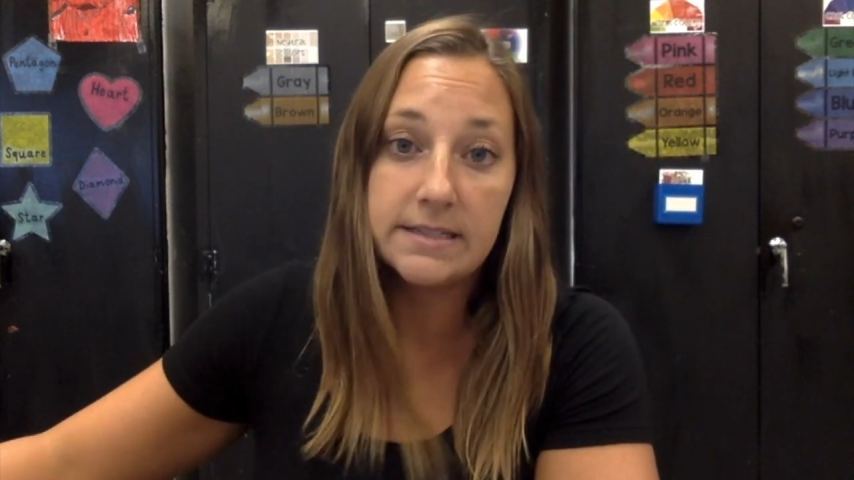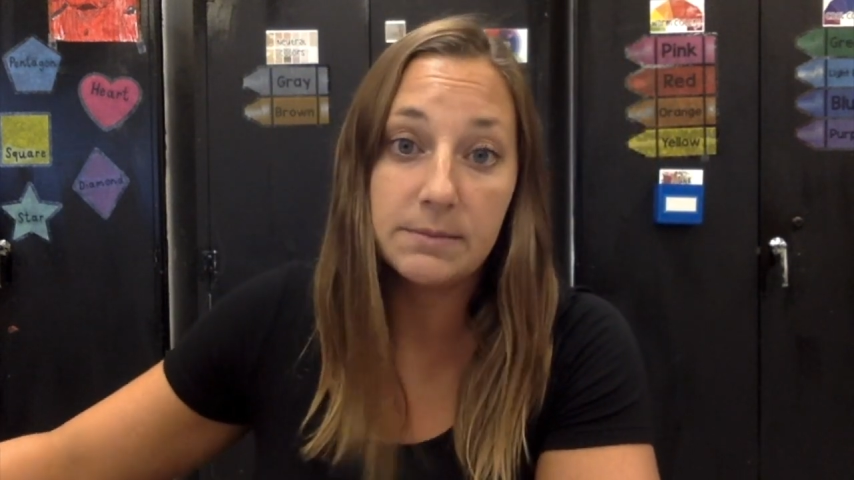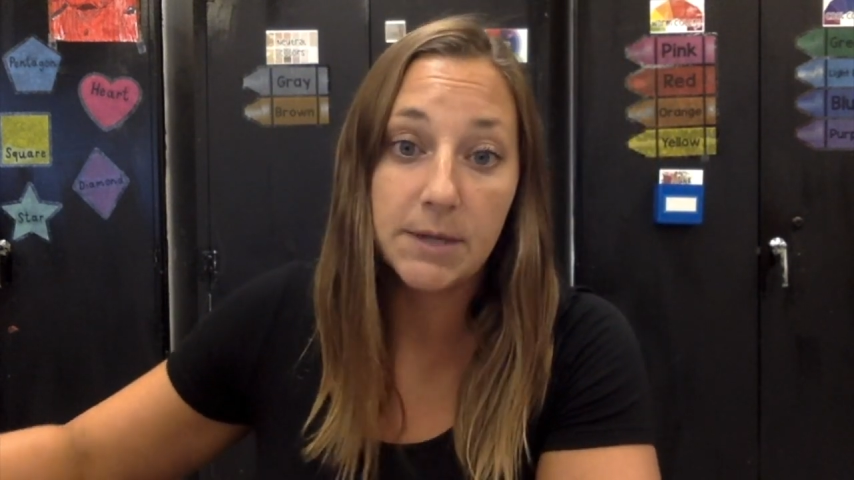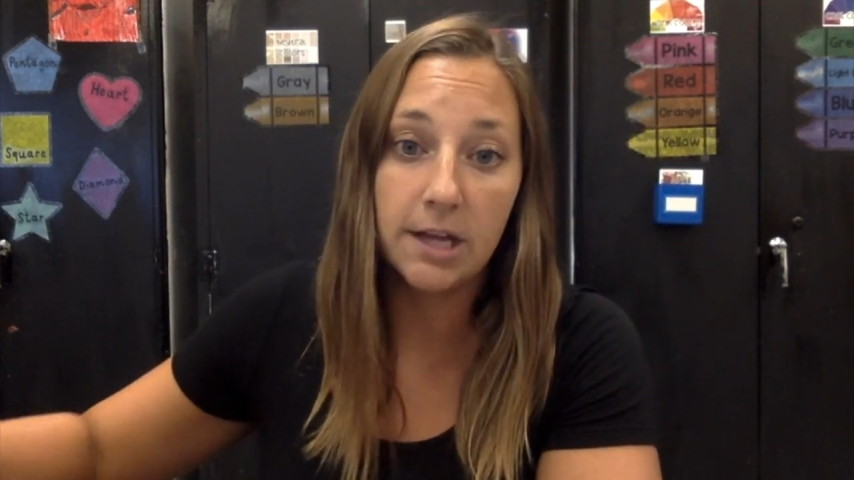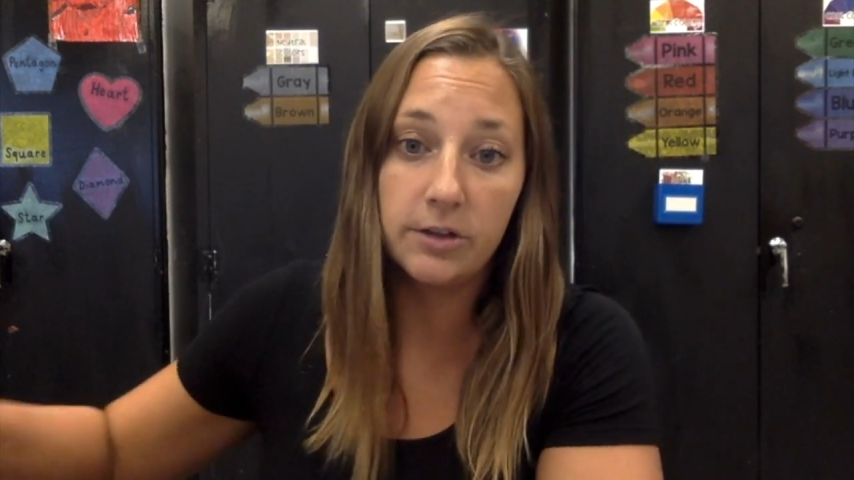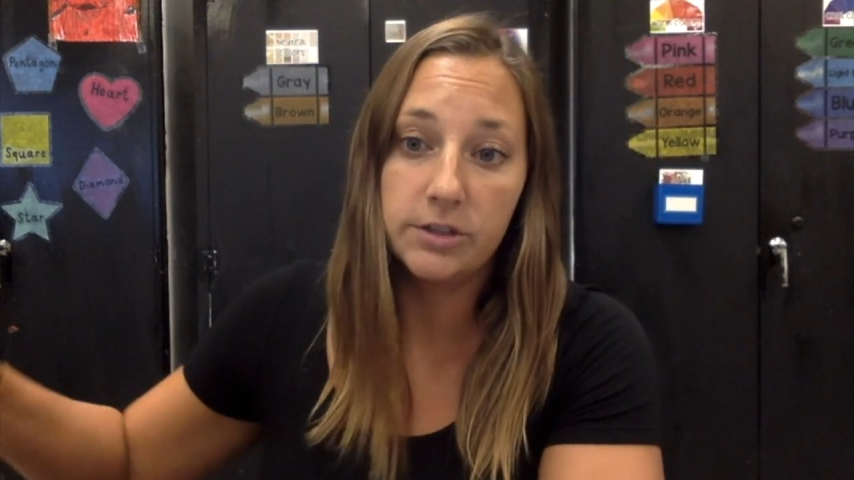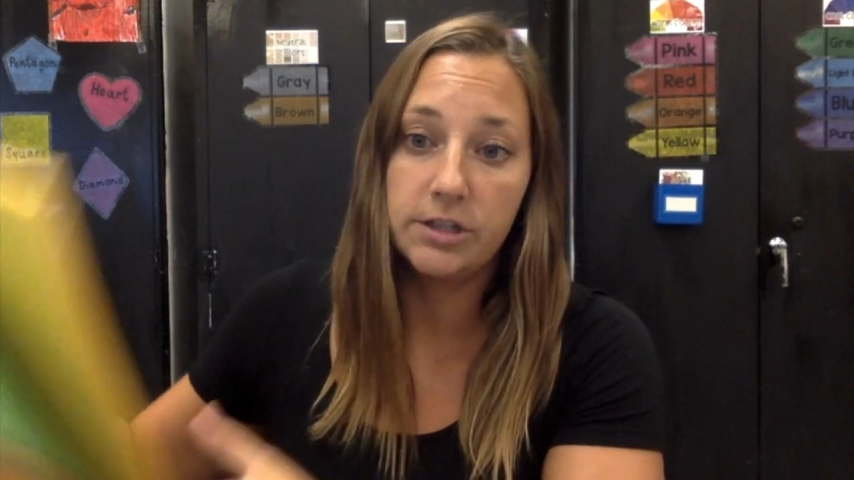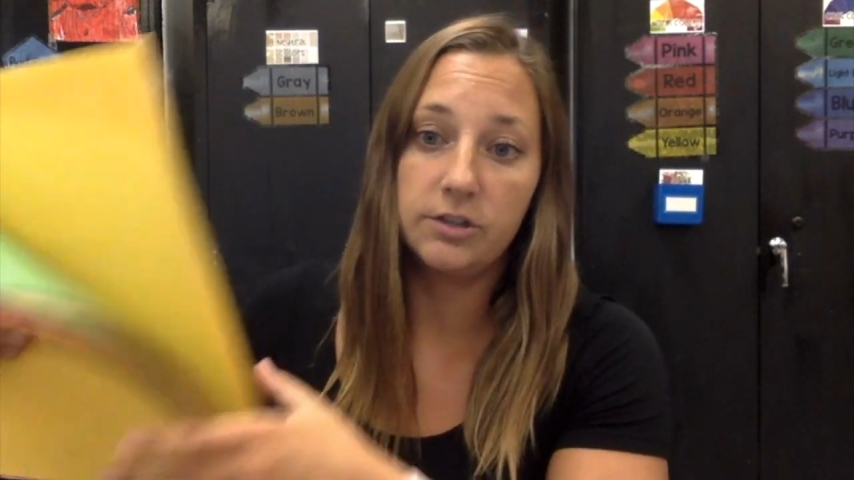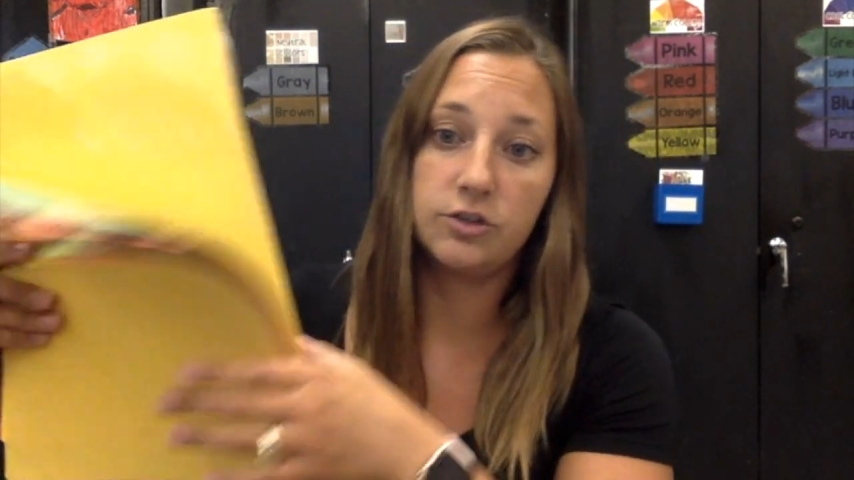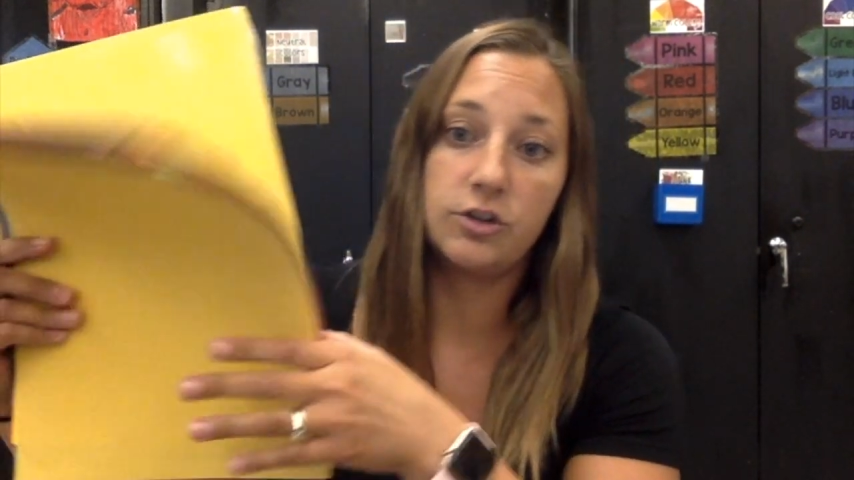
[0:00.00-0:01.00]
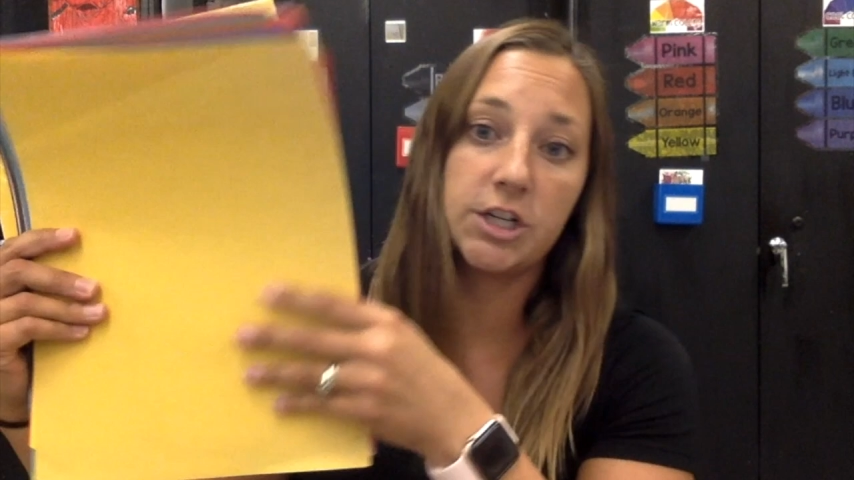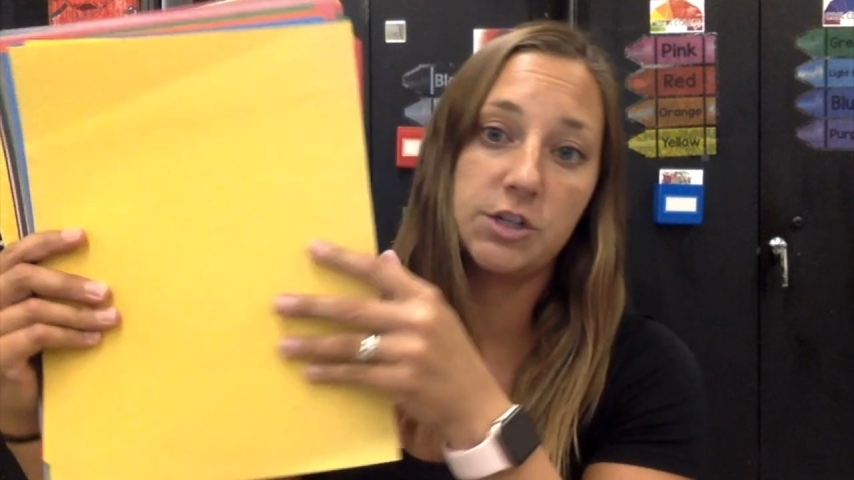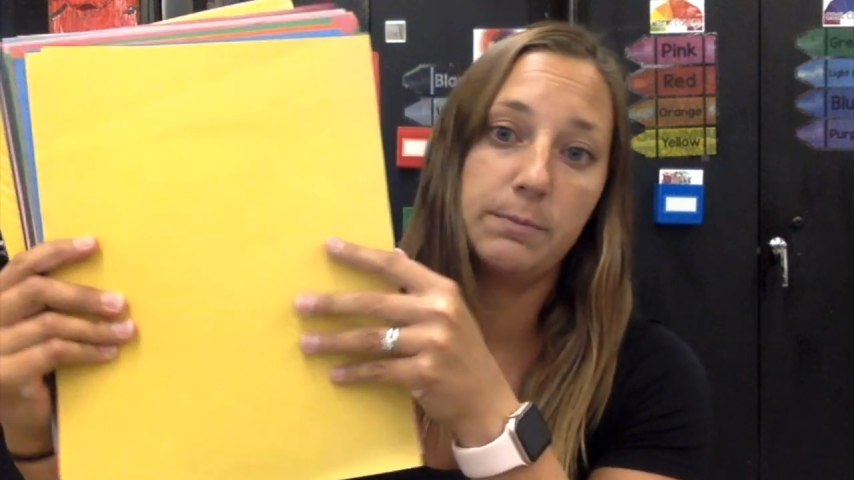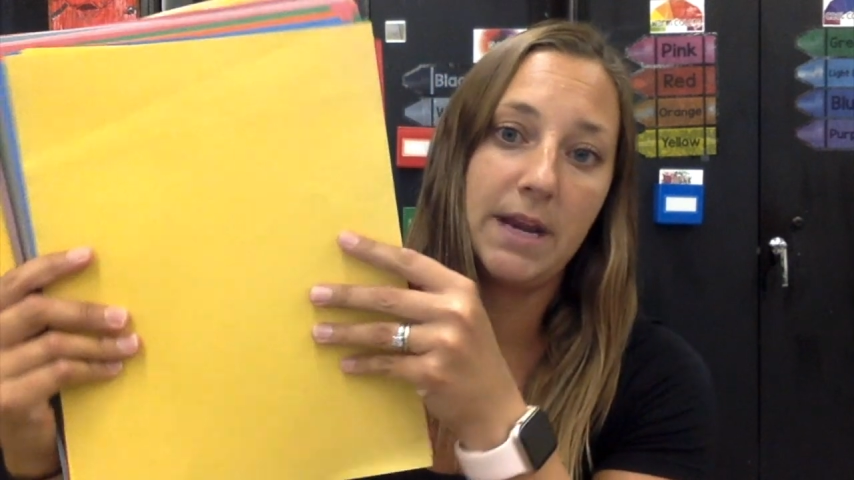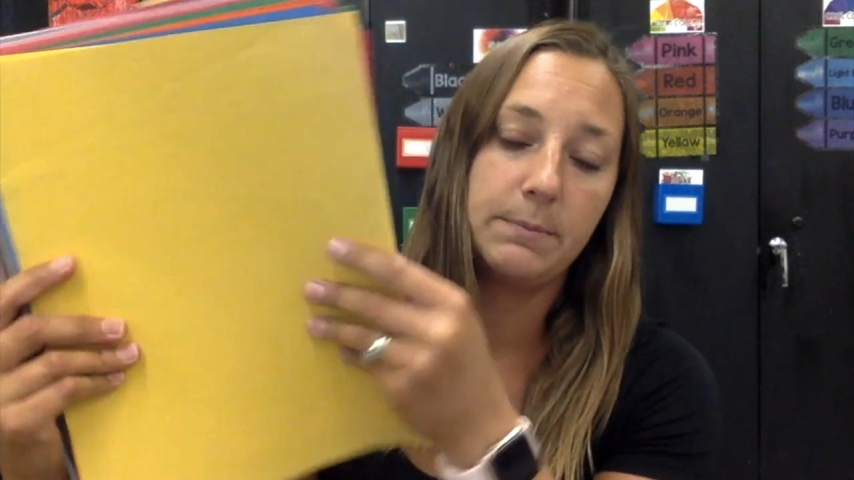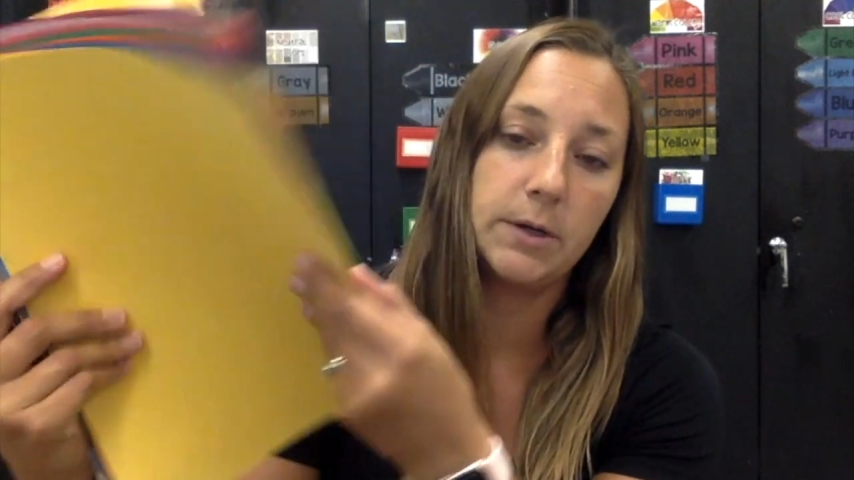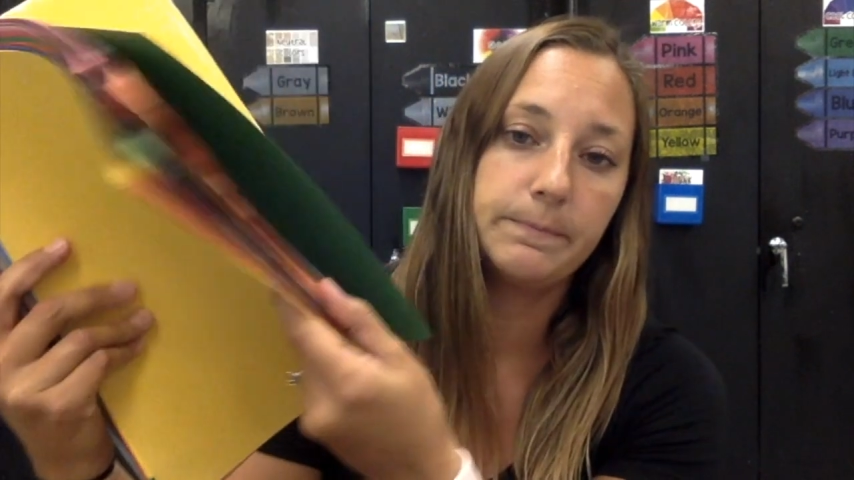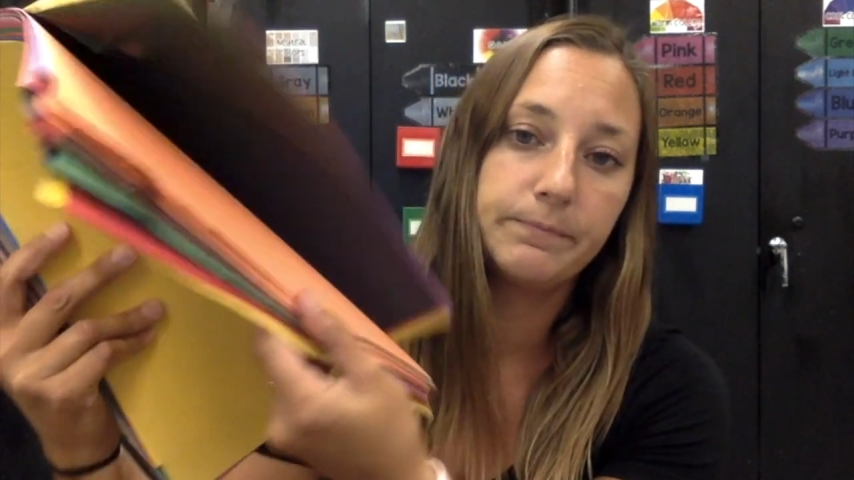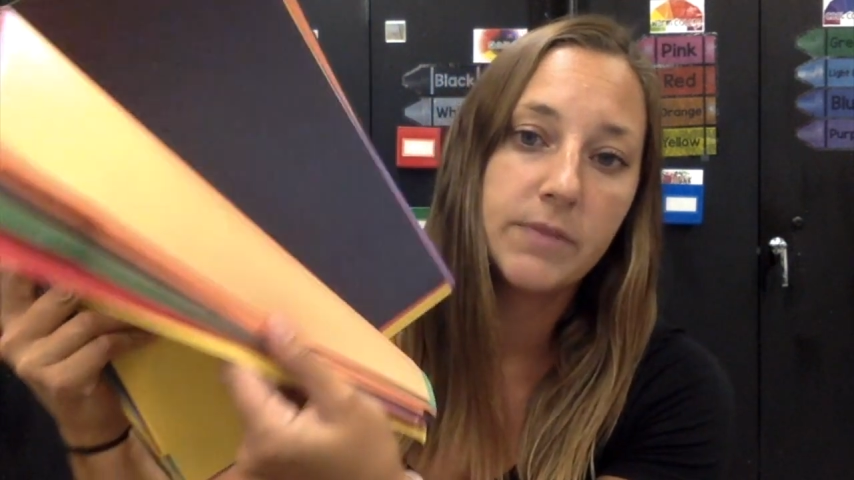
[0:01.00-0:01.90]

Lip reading: some colored construction paper.